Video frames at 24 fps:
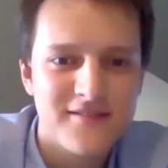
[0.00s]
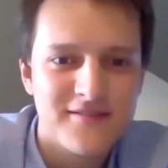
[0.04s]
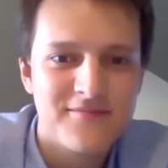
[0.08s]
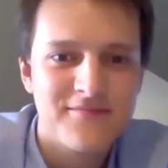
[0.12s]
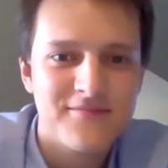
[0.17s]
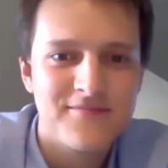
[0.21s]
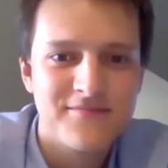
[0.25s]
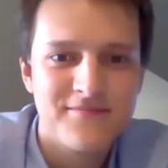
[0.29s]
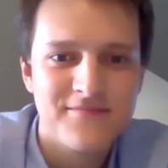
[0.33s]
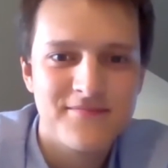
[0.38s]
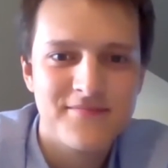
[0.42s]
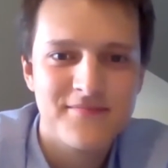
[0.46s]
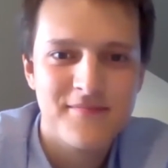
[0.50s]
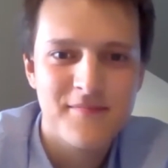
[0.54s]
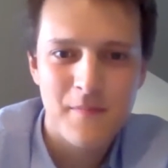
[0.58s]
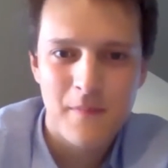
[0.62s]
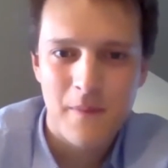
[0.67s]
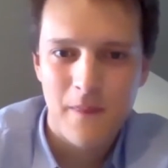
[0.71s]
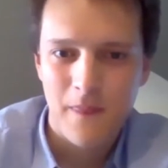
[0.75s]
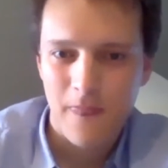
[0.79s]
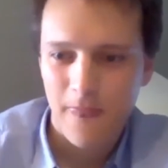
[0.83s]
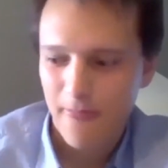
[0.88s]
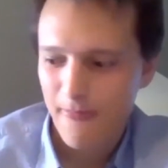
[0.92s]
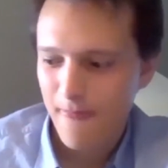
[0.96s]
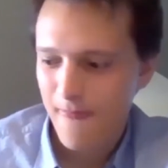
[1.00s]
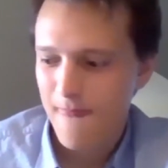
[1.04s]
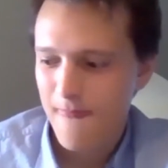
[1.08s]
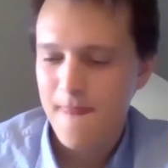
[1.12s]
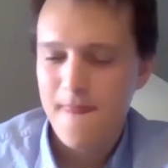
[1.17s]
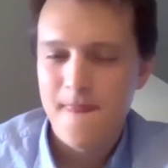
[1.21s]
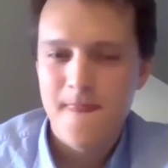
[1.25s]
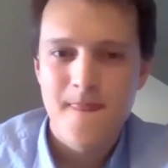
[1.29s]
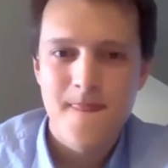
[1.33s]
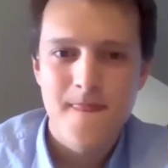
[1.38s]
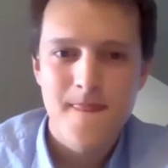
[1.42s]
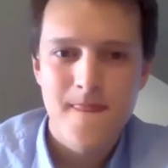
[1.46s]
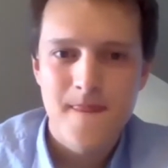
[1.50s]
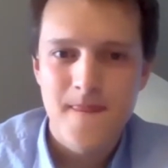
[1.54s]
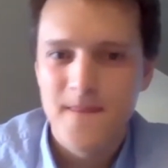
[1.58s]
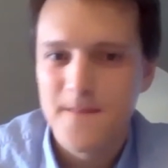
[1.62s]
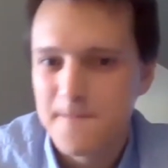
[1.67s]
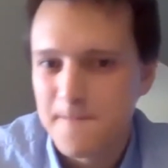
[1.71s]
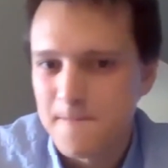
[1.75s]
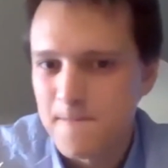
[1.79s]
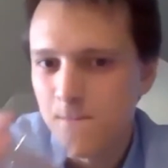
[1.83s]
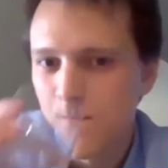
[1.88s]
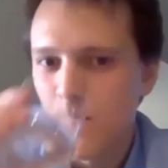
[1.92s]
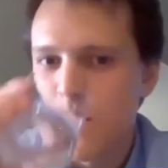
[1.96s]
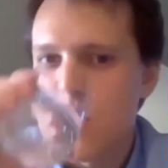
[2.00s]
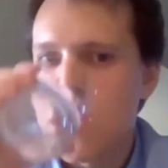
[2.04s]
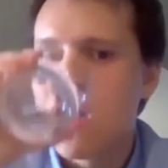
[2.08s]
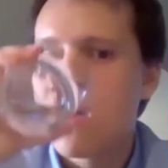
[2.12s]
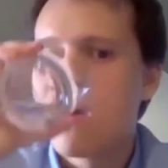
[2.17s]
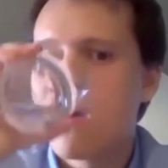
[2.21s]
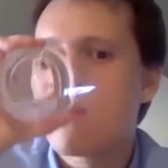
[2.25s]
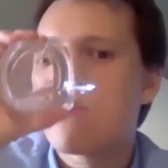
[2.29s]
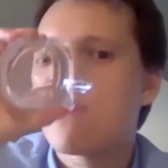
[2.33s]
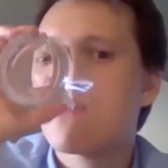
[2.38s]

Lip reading: lot of companies I worked for, they really